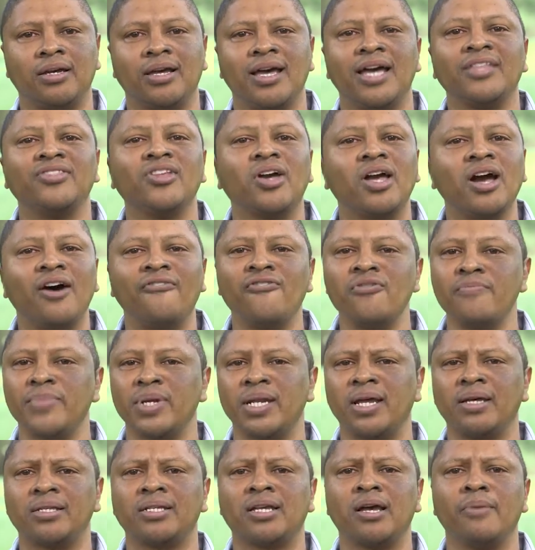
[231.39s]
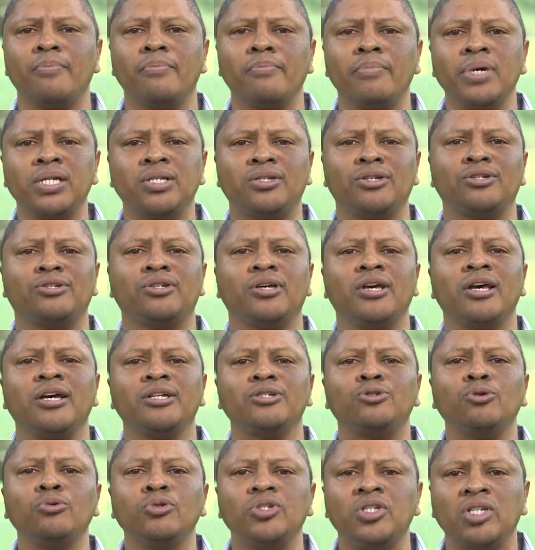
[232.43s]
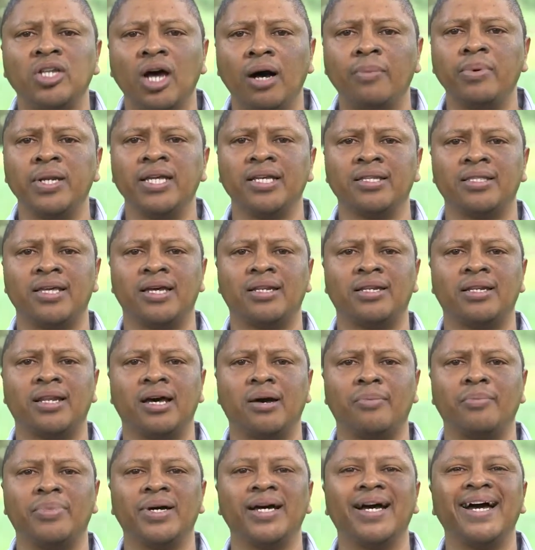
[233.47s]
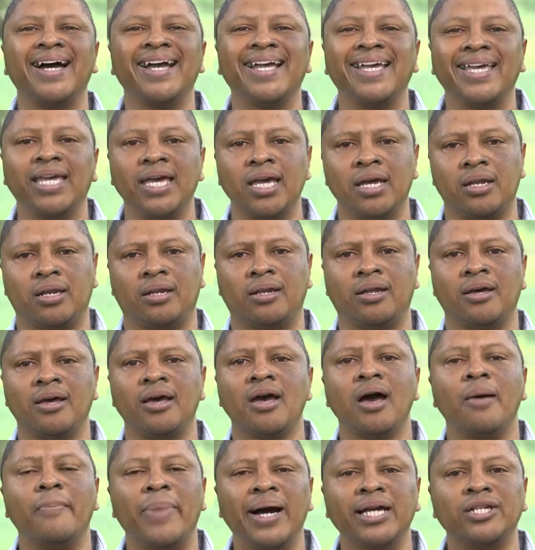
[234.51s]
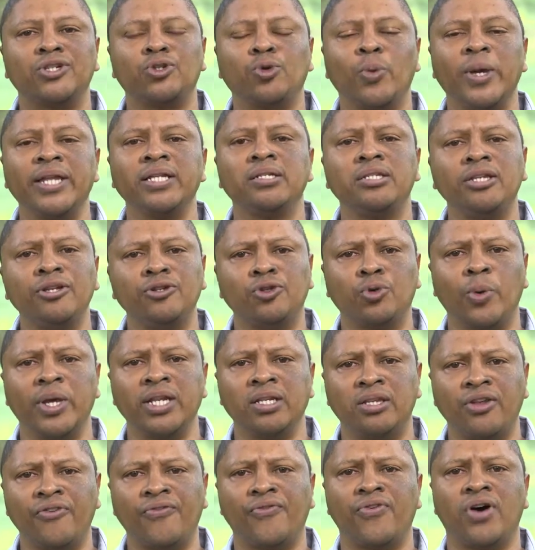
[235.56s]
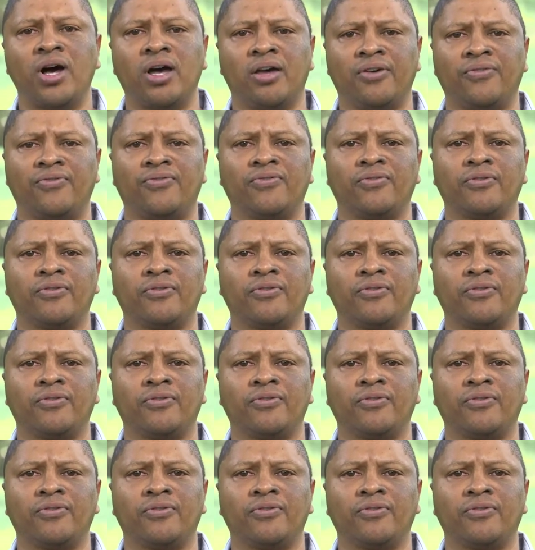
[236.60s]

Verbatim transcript: And the government has committed to doubling that number again by twenty twenty-five.